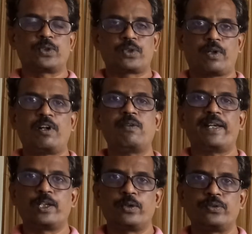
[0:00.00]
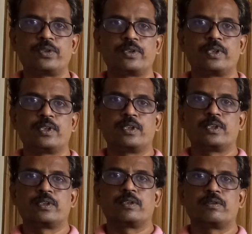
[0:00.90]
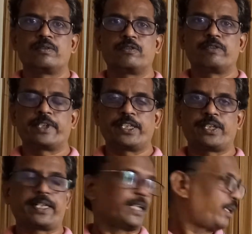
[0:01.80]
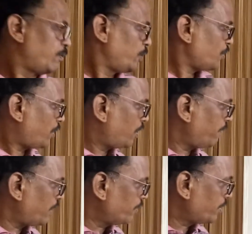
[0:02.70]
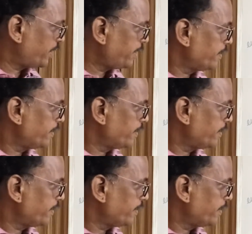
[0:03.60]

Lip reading: all values, it is taking almost all values. See